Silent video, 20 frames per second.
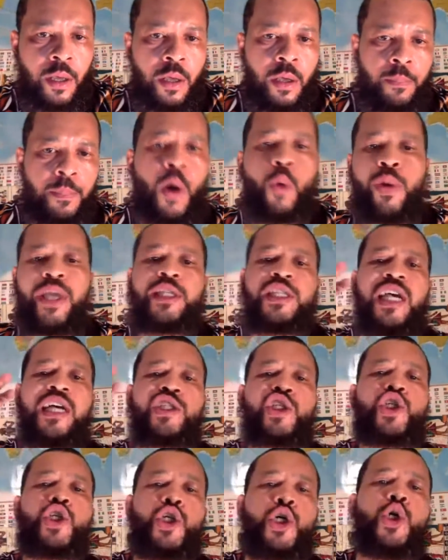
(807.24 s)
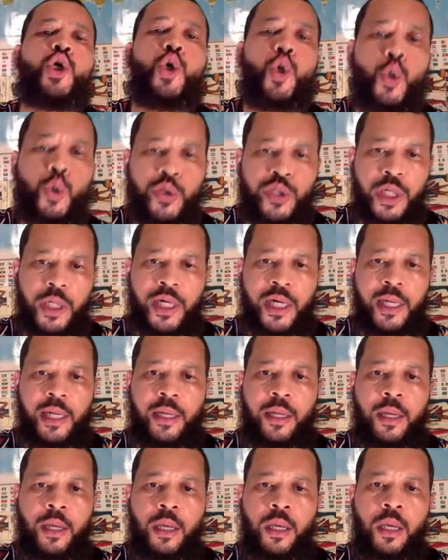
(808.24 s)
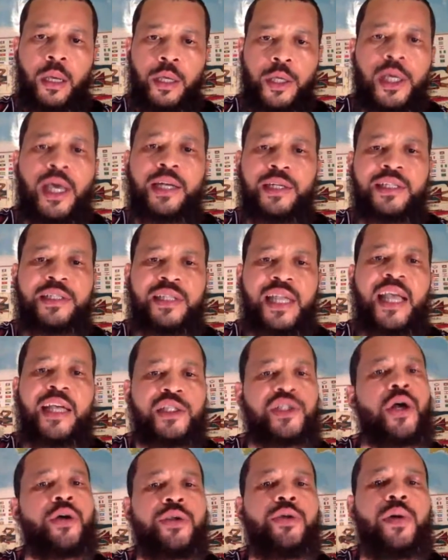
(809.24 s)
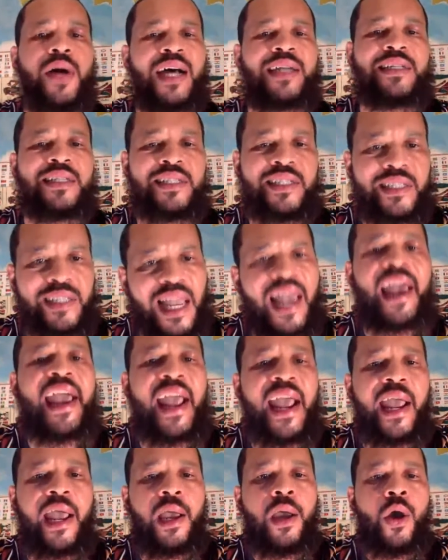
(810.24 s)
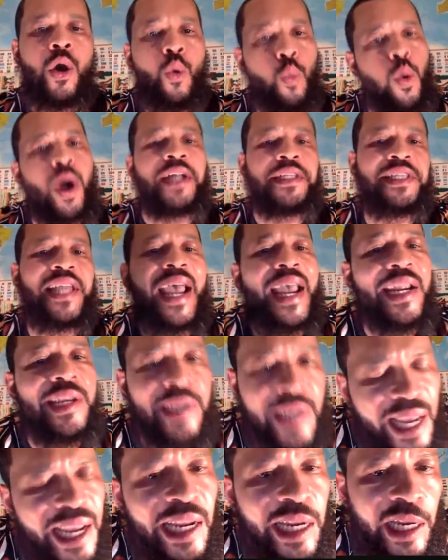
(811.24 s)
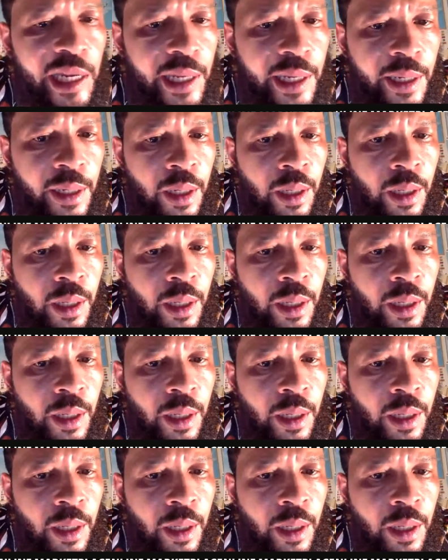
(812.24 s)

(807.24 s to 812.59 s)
But we just using it, you understand? So you understand what they did.